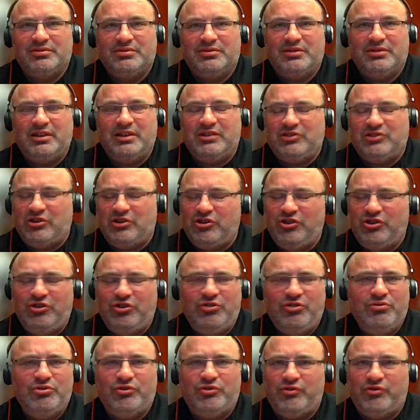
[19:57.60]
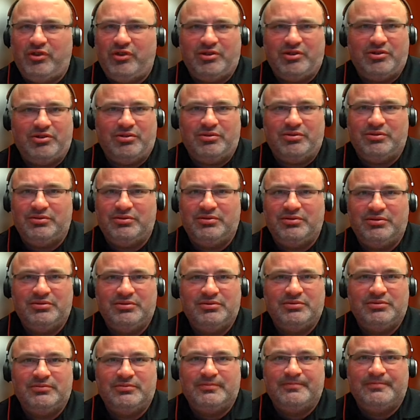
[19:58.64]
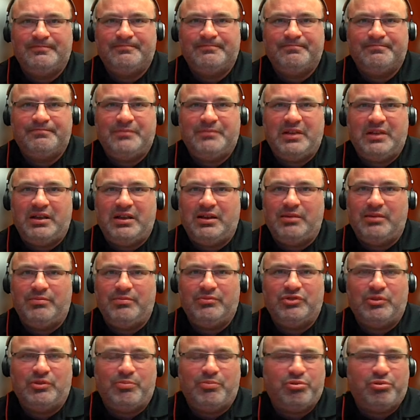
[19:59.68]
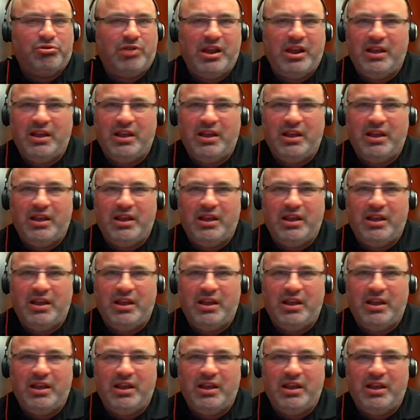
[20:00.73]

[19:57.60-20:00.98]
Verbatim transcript: It's a huge vehicle um, to pray